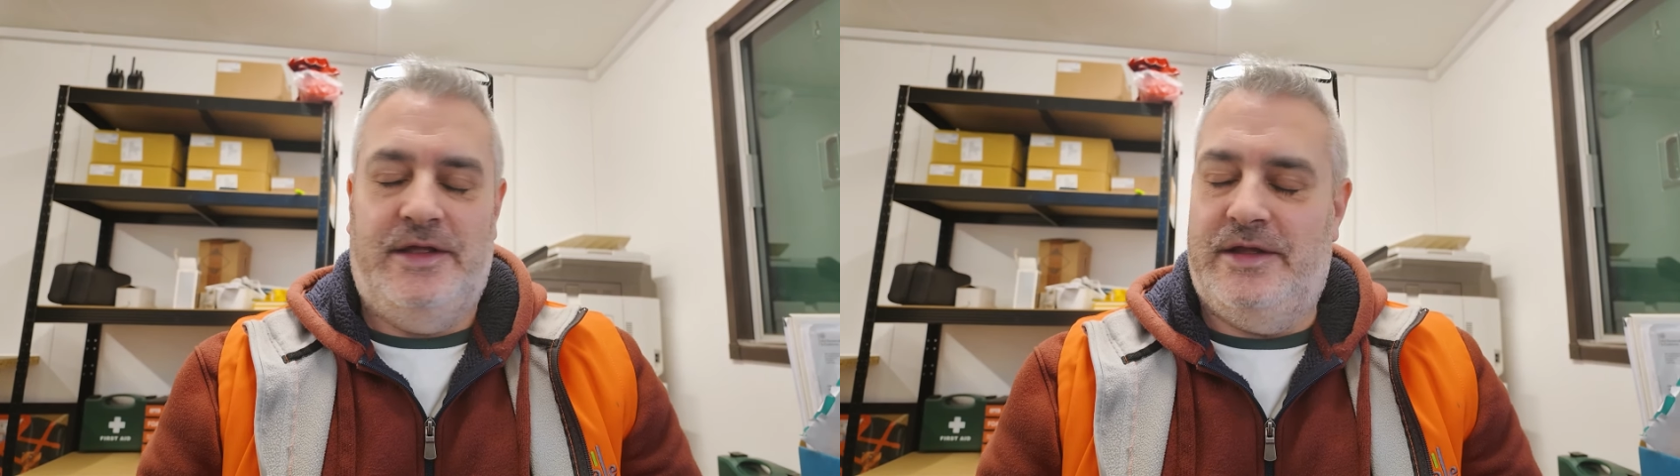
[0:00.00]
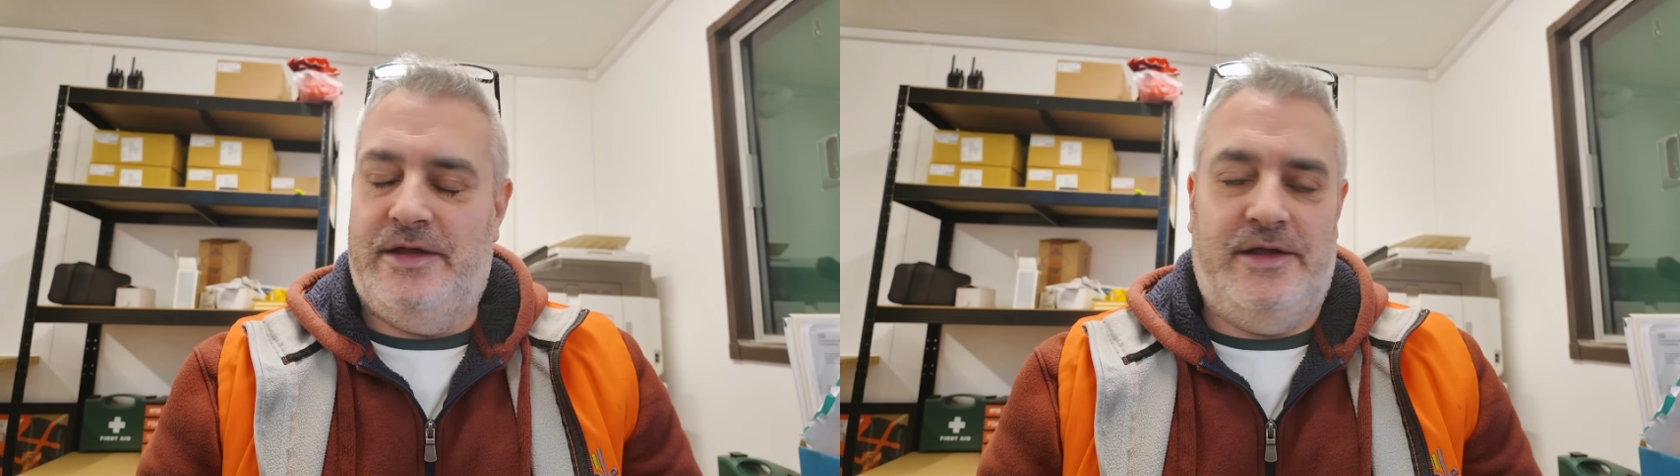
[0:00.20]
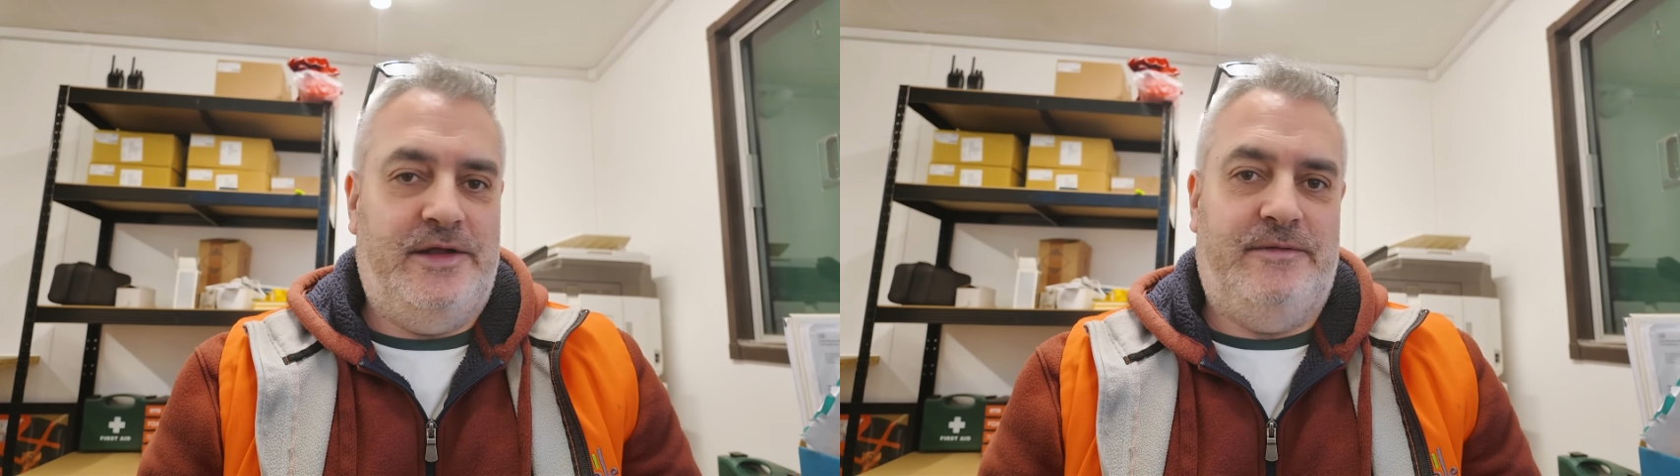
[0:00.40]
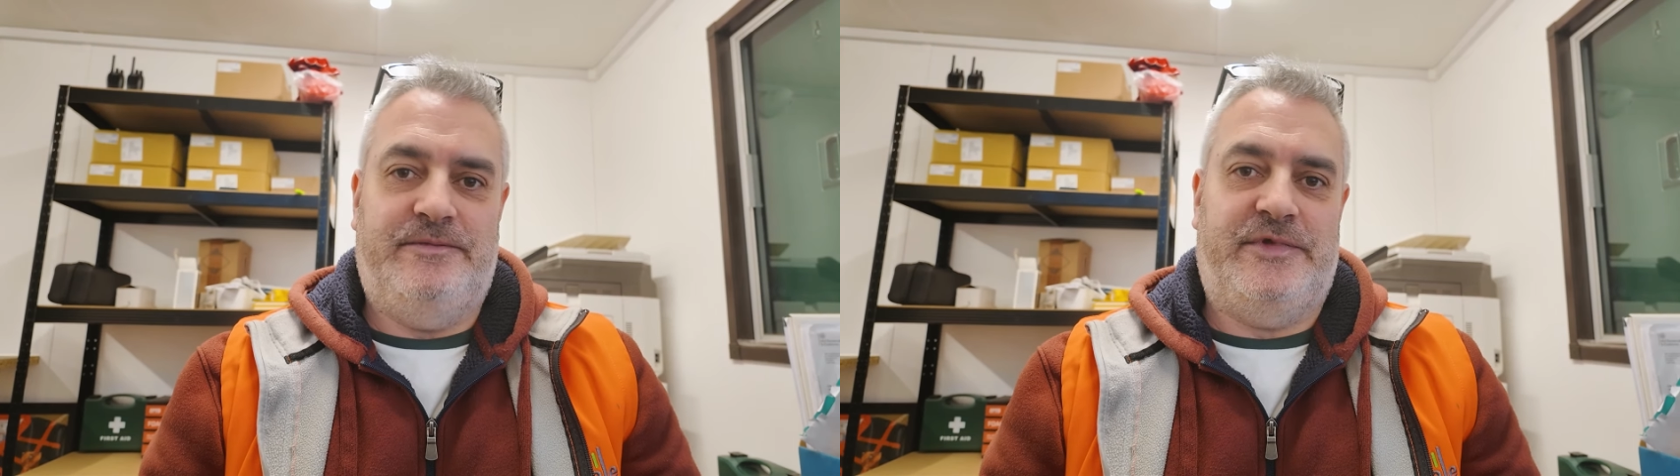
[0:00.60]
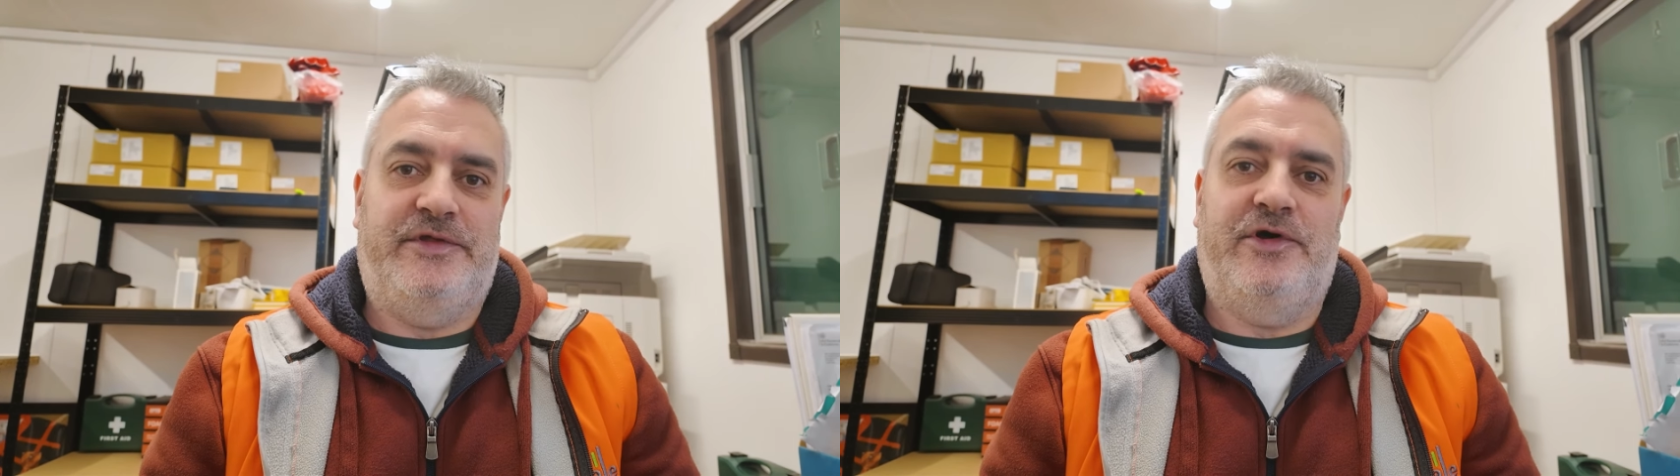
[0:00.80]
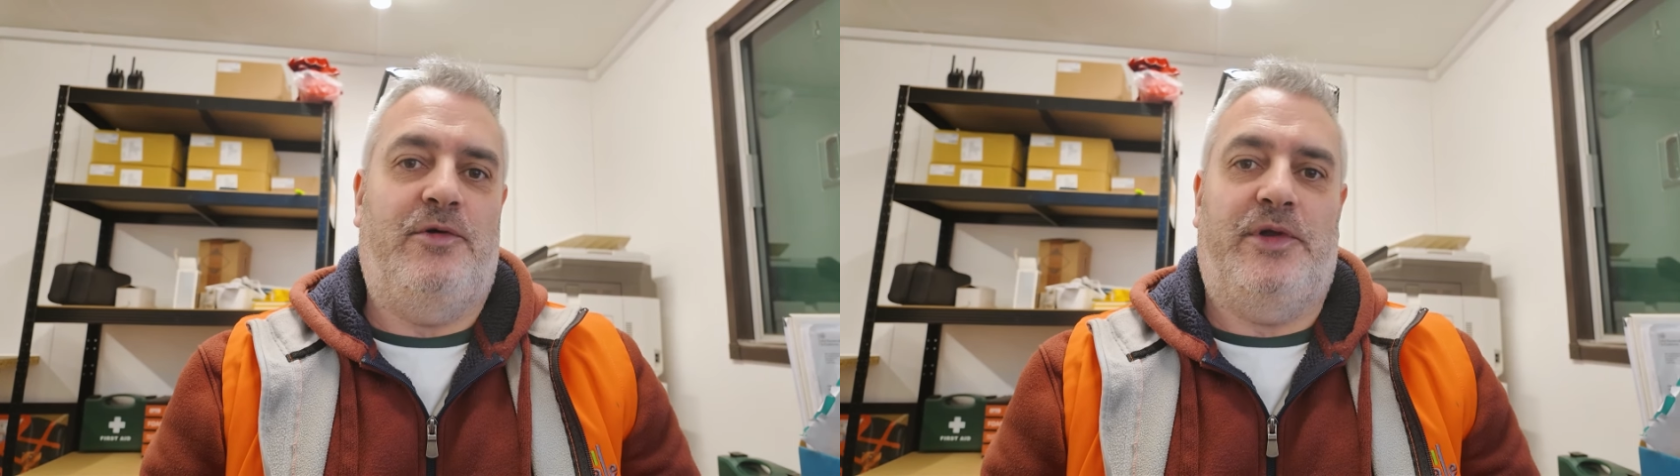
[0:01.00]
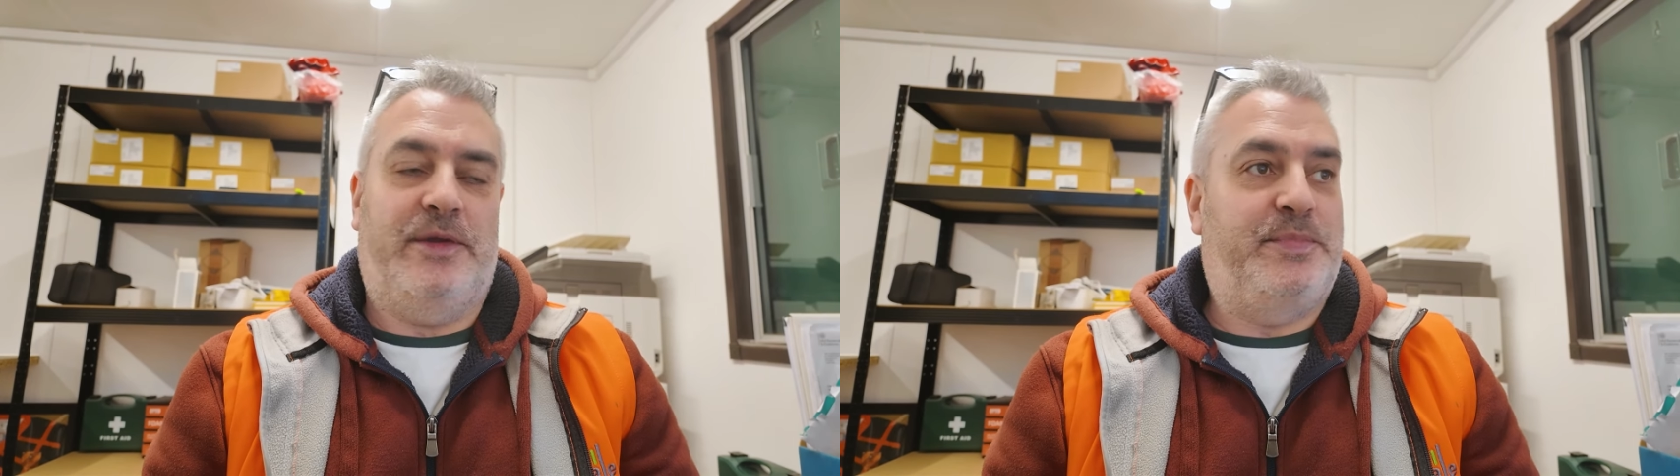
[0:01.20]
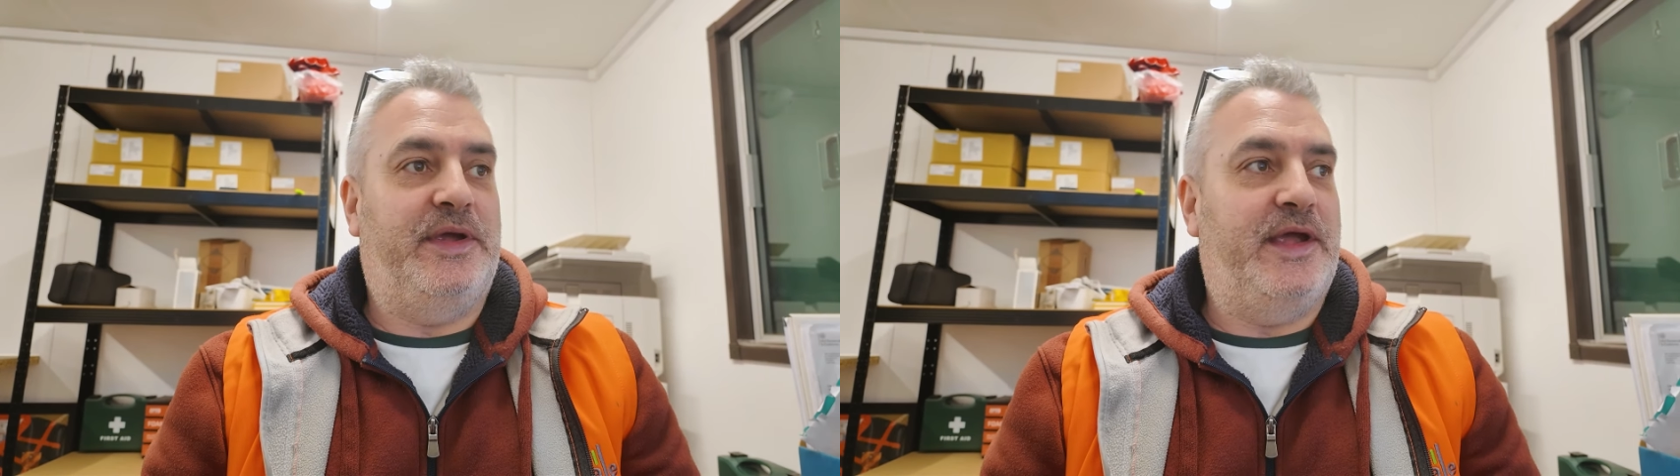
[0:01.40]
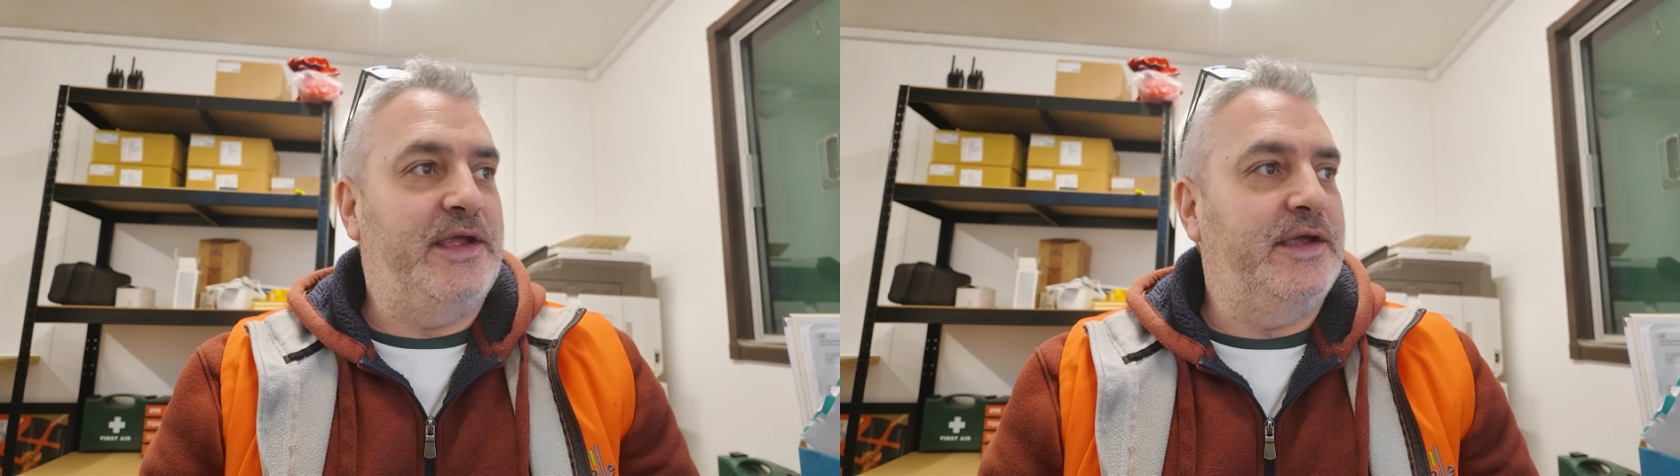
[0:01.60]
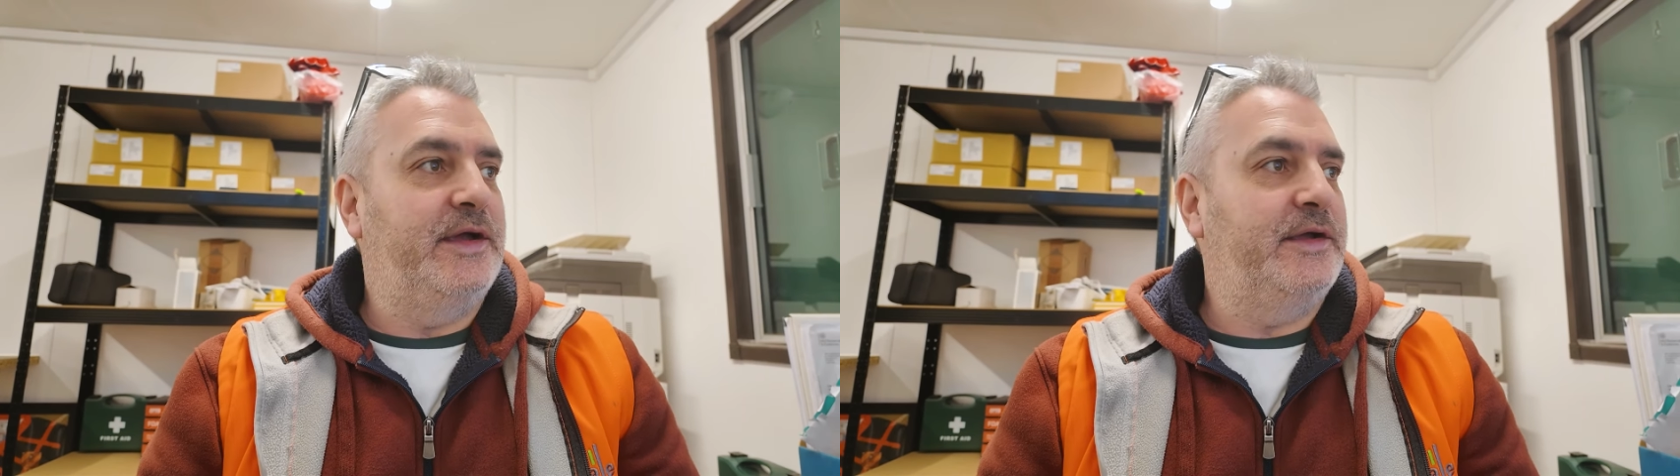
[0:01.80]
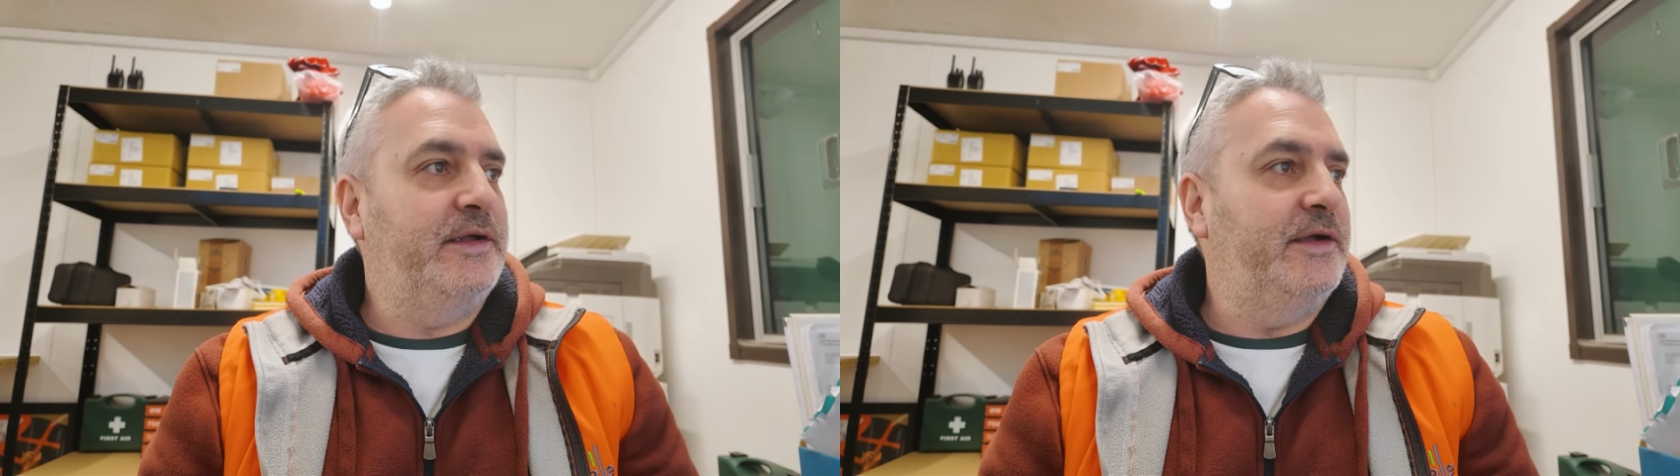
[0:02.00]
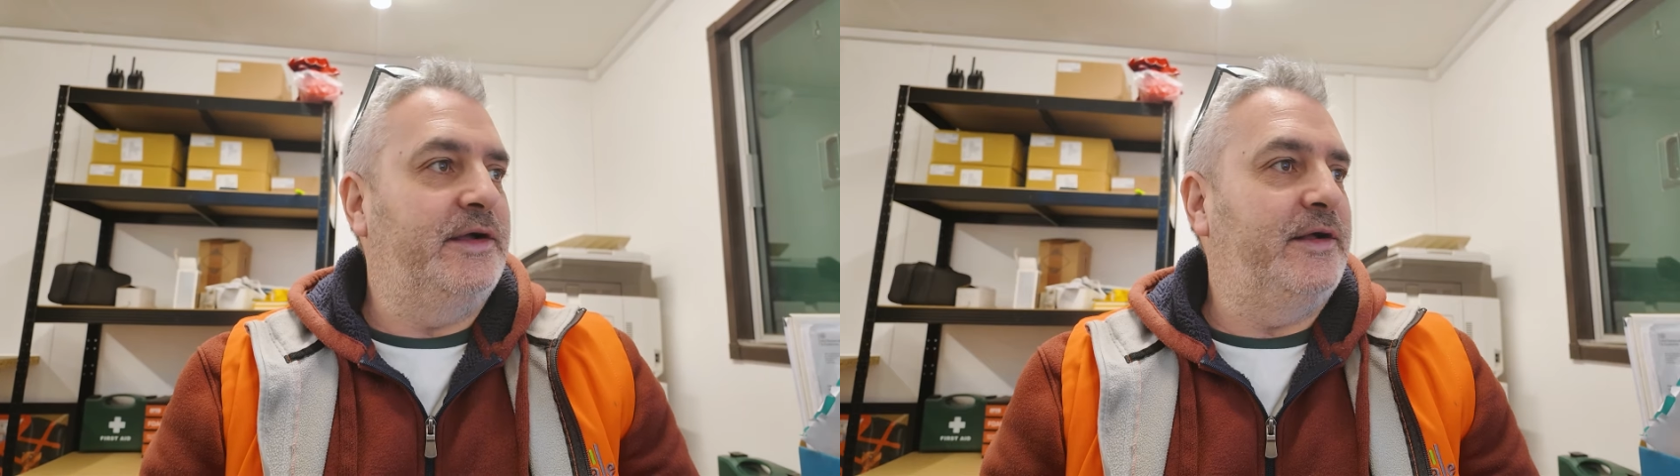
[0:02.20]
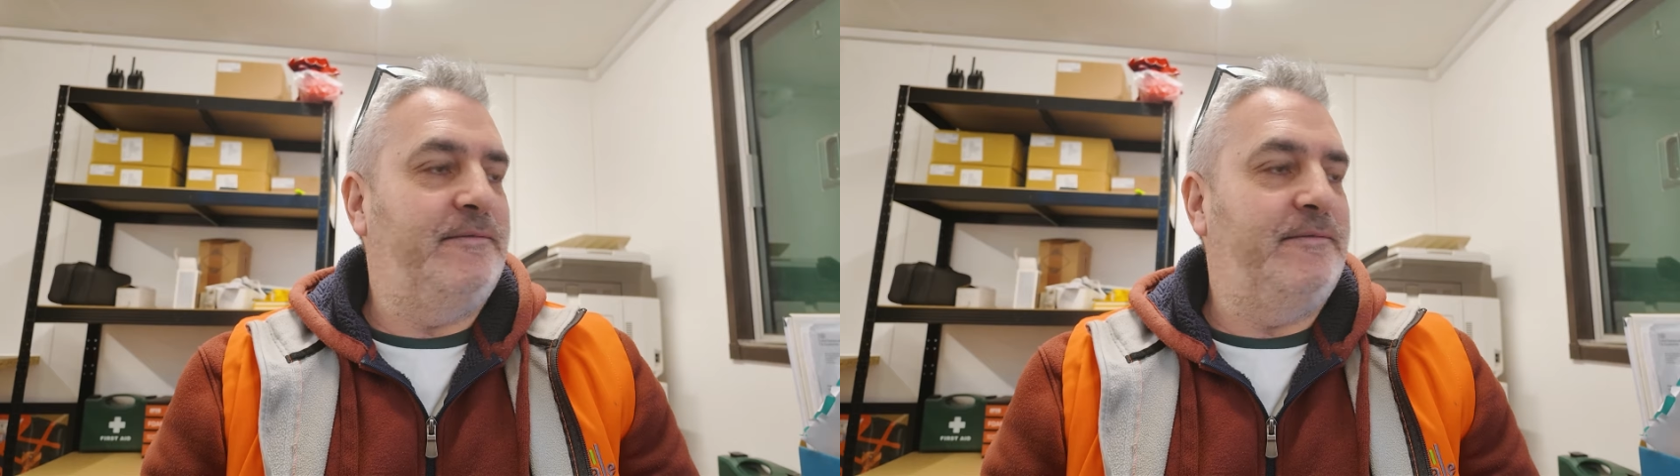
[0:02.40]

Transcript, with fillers: Um, they don't want to pay you.